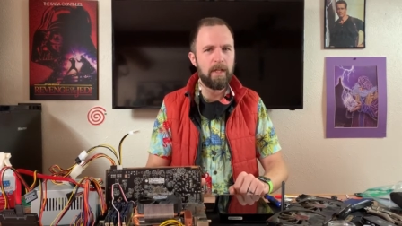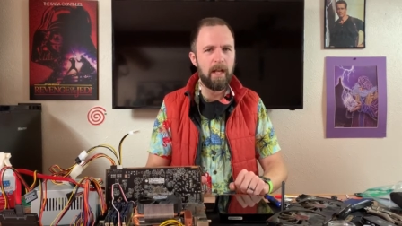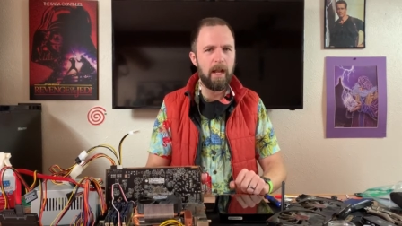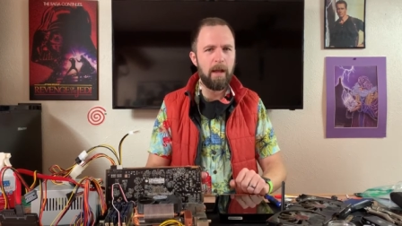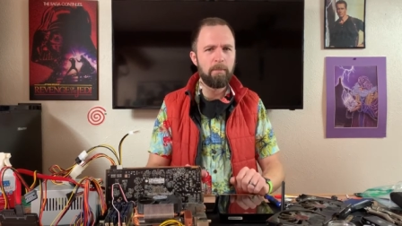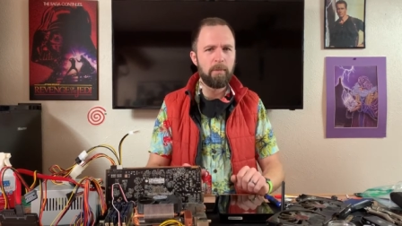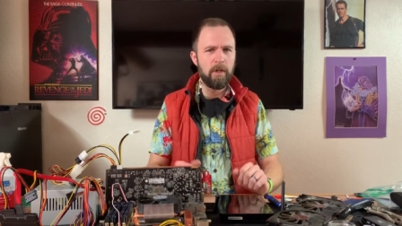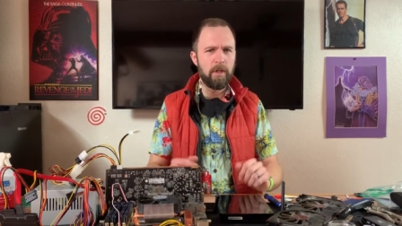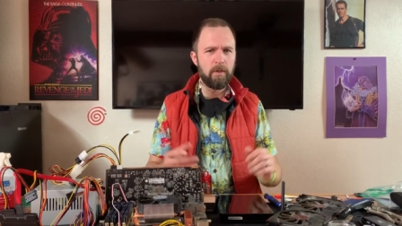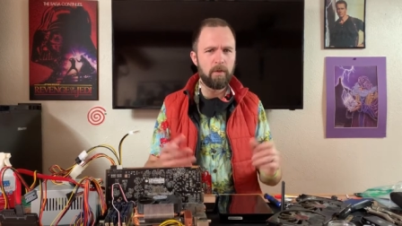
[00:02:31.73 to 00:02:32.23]
And
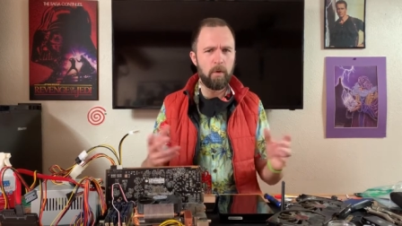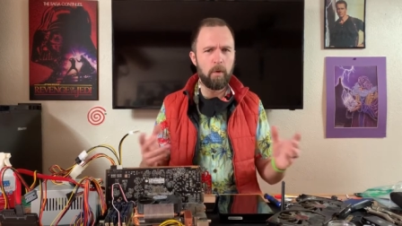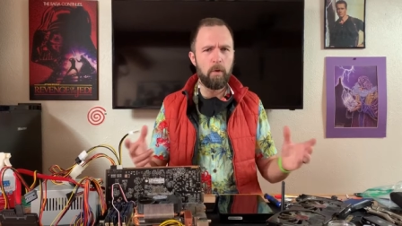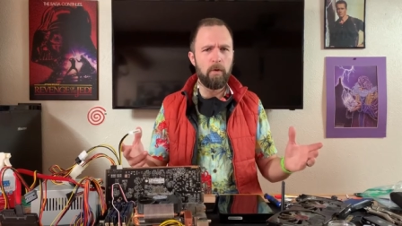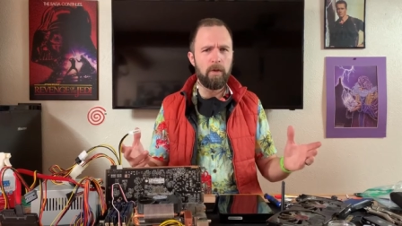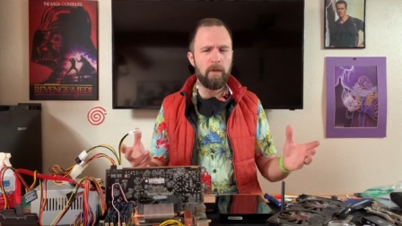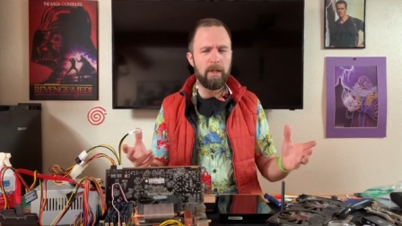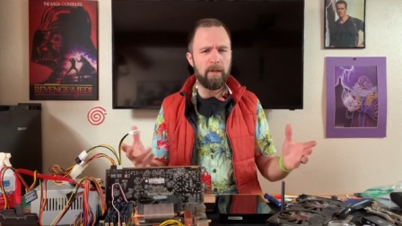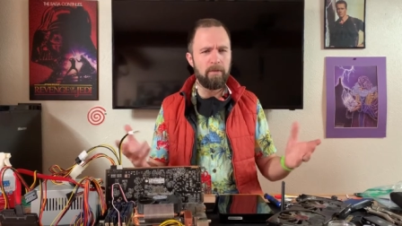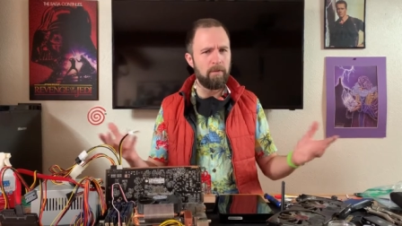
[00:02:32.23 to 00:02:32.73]
I'm gonna
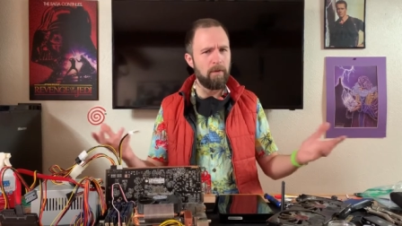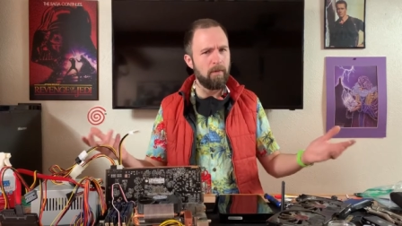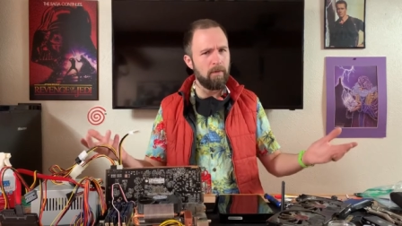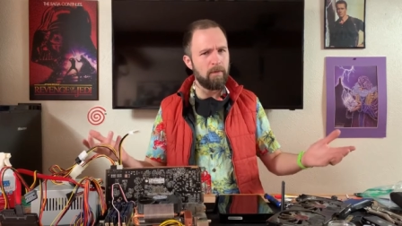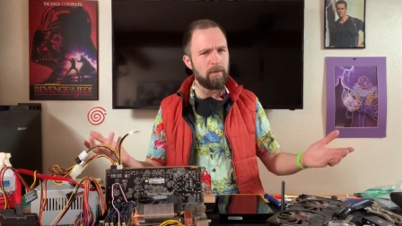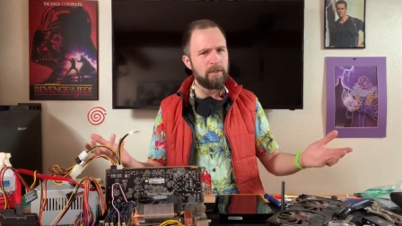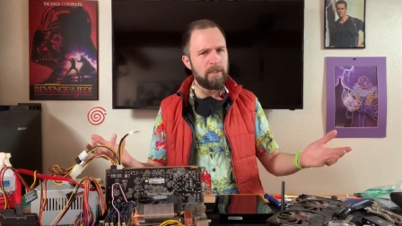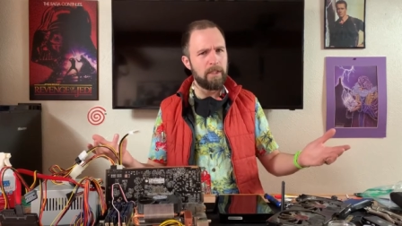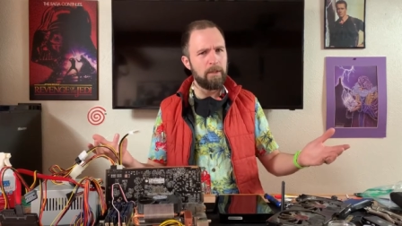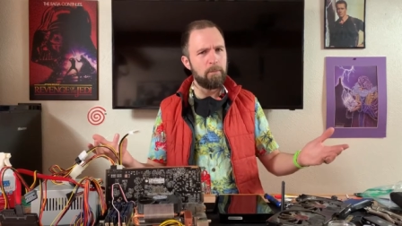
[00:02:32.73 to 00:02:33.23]
totally, like, have you
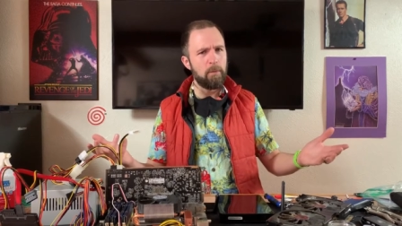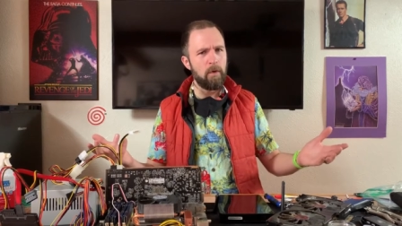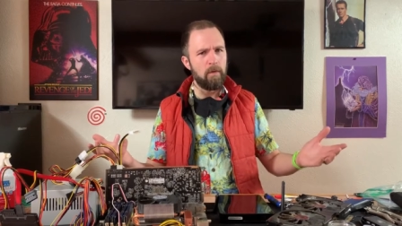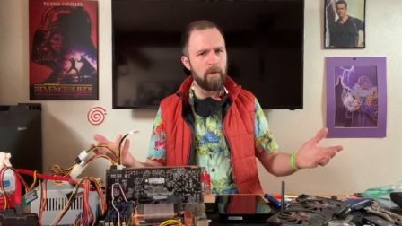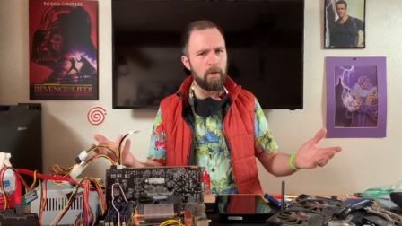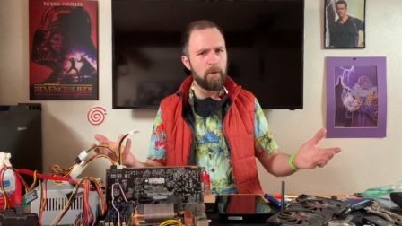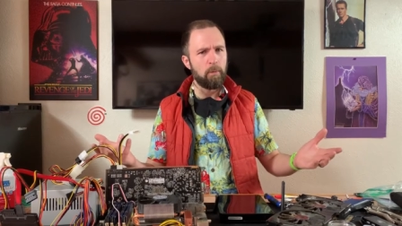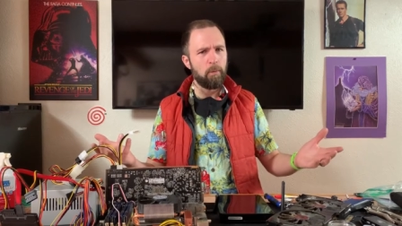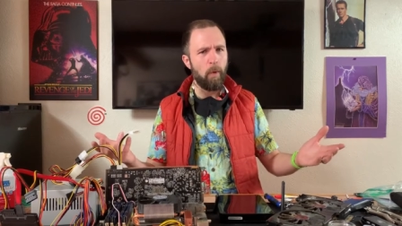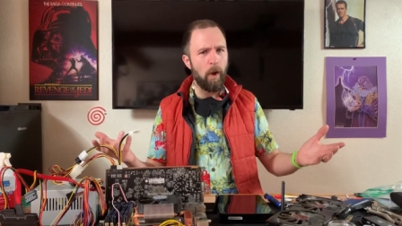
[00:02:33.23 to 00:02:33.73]
ever seen the
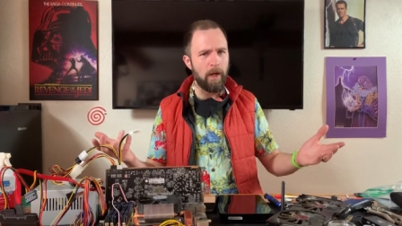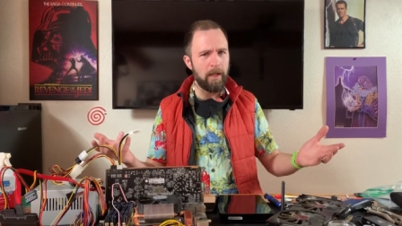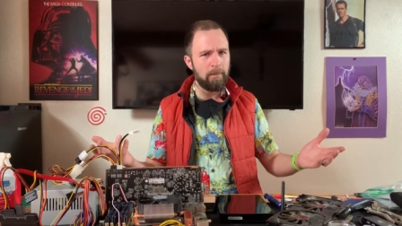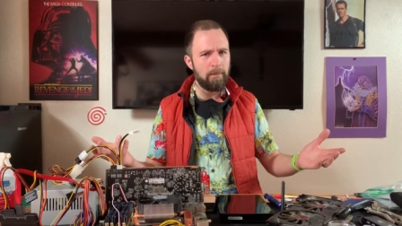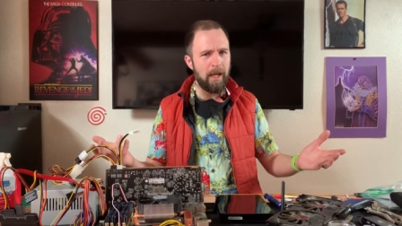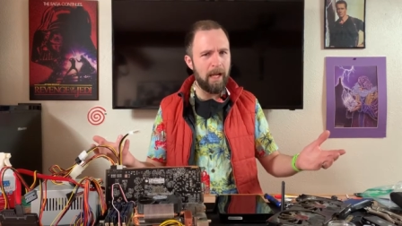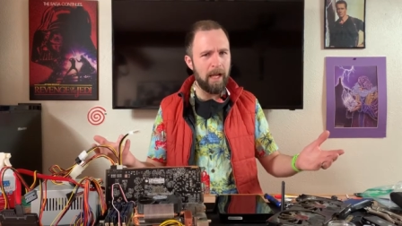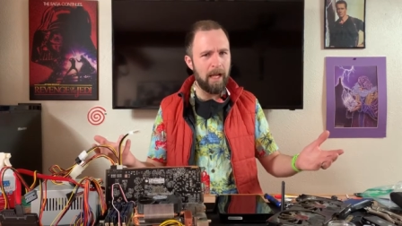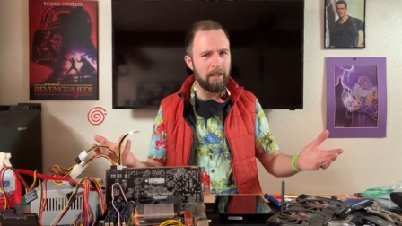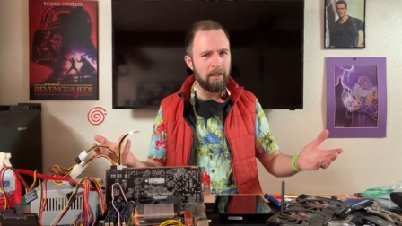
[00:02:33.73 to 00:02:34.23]
movie The Running
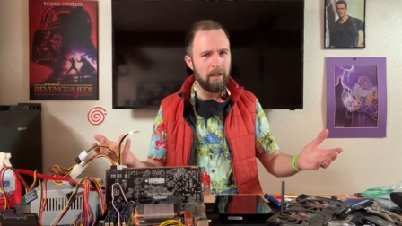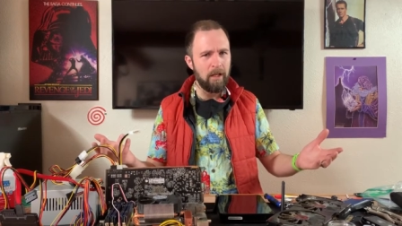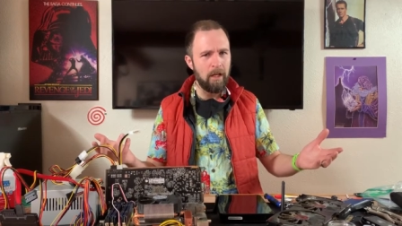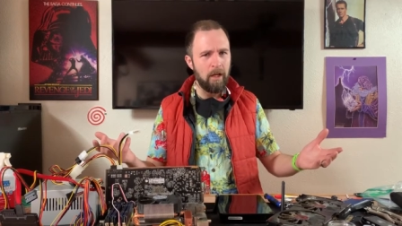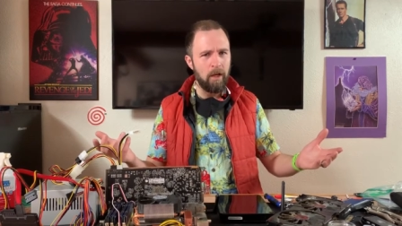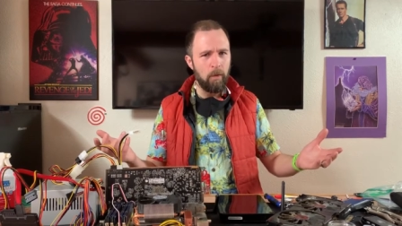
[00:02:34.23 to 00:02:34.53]
Man?